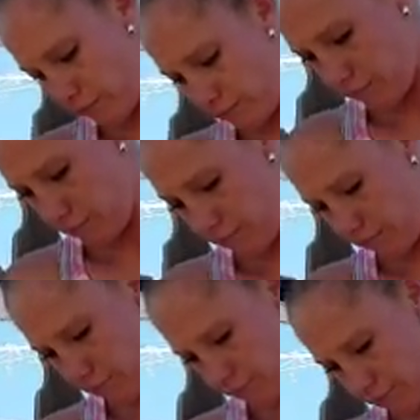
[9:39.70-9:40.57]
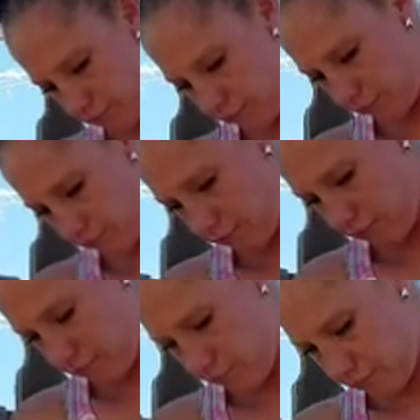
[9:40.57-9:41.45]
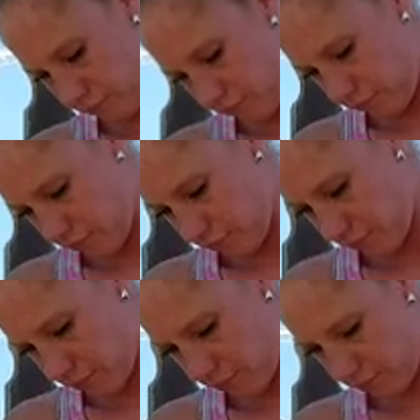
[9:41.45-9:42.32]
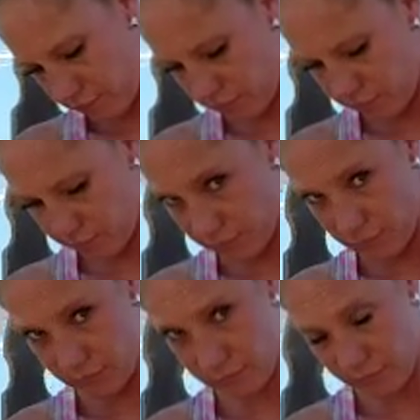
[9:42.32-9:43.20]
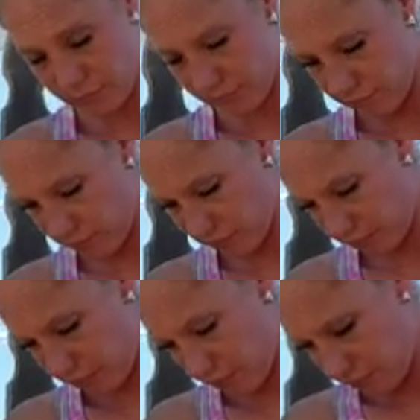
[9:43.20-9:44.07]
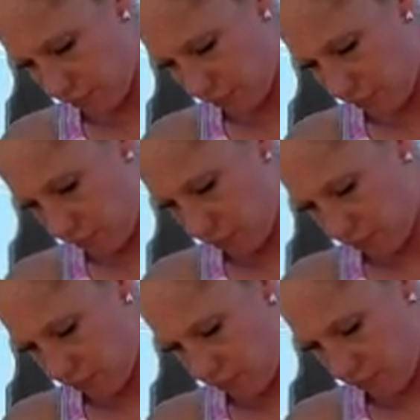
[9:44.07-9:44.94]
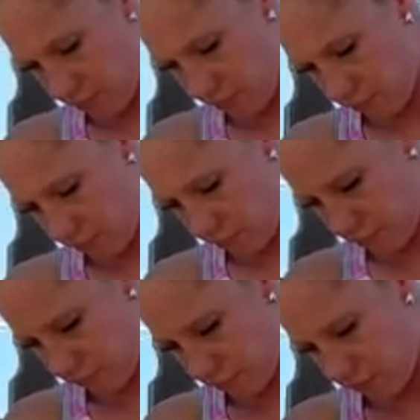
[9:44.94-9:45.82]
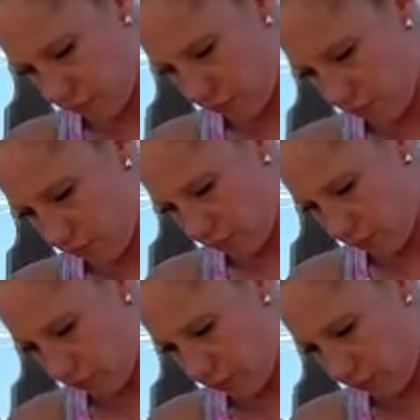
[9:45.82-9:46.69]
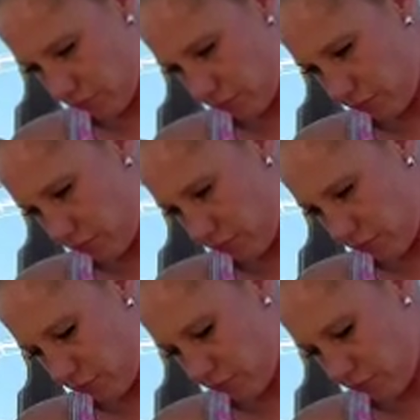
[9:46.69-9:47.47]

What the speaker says: [no speech]